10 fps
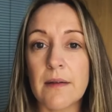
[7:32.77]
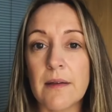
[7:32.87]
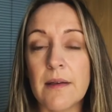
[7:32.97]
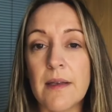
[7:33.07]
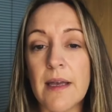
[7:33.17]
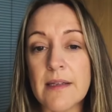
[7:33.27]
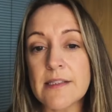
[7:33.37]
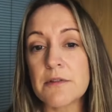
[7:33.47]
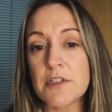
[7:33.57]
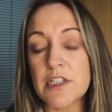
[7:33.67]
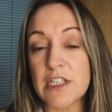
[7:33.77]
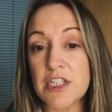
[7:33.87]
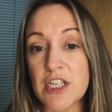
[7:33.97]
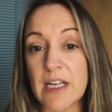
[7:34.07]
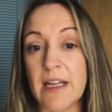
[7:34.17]
Yeah, so
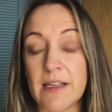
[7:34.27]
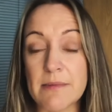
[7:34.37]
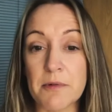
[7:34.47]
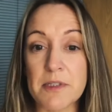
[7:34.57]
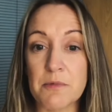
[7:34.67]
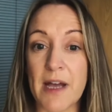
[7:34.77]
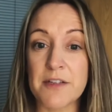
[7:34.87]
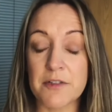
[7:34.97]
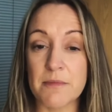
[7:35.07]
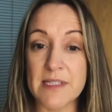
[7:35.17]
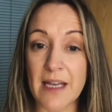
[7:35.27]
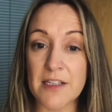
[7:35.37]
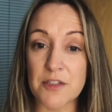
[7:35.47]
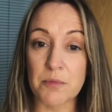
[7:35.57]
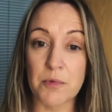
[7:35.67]
traditionally I suppose wet room
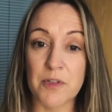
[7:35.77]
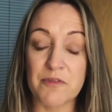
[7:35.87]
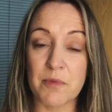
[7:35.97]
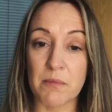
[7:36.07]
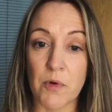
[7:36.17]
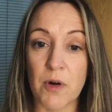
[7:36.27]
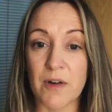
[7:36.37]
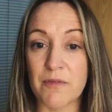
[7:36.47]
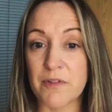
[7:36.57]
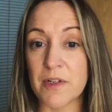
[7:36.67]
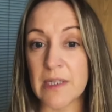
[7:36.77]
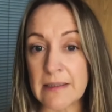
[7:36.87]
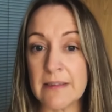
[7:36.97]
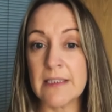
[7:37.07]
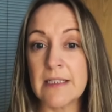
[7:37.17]
setup would have been more of
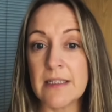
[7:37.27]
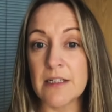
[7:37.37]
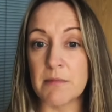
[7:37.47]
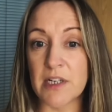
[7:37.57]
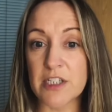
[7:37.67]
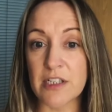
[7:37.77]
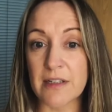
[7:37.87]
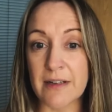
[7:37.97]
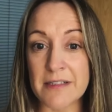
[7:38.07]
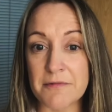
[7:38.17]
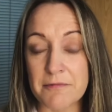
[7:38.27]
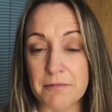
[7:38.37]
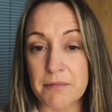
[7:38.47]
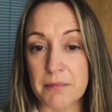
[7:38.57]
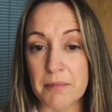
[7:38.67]
a commercial kind of
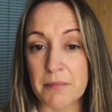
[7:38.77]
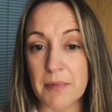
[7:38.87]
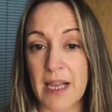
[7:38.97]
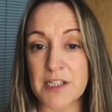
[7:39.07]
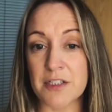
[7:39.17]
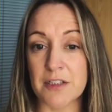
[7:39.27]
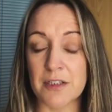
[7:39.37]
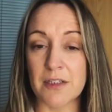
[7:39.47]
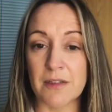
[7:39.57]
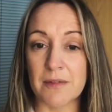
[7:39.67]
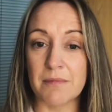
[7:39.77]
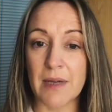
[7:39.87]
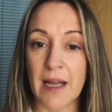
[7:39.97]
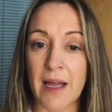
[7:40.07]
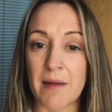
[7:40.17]
leisure
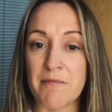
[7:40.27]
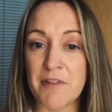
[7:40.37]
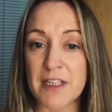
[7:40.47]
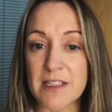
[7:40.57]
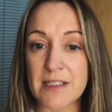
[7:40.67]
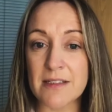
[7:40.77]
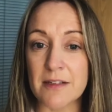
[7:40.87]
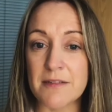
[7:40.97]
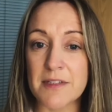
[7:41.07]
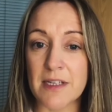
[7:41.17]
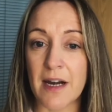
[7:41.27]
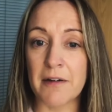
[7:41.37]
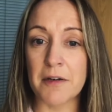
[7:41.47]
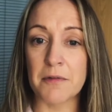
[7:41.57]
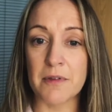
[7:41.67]
fitness kind of
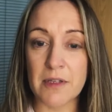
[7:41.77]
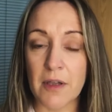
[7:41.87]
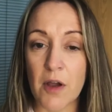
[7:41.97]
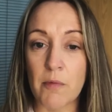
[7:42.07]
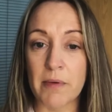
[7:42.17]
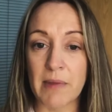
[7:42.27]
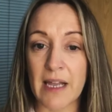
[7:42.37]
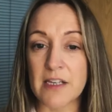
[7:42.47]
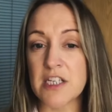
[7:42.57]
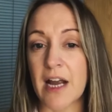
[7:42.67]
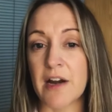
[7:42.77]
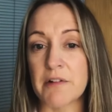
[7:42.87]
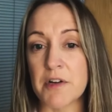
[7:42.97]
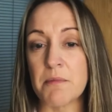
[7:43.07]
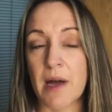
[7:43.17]
scenario, an open plan shower
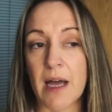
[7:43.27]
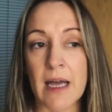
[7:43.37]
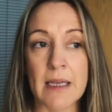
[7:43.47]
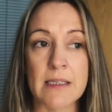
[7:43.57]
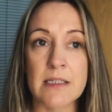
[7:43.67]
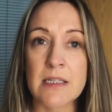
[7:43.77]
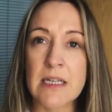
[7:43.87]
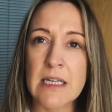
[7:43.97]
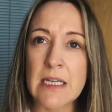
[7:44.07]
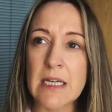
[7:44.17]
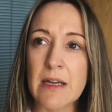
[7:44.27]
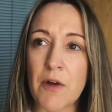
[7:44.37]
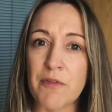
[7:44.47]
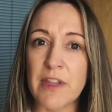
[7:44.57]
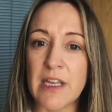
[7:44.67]
room, and
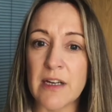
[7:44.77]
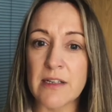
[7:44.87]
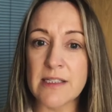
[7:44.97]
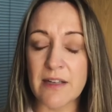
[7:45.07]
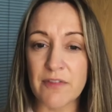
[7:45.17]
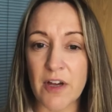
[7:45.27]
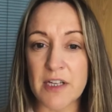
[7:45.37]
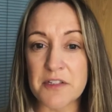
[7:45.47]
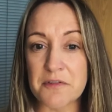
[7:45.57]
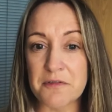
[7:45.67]
over the years they've kind of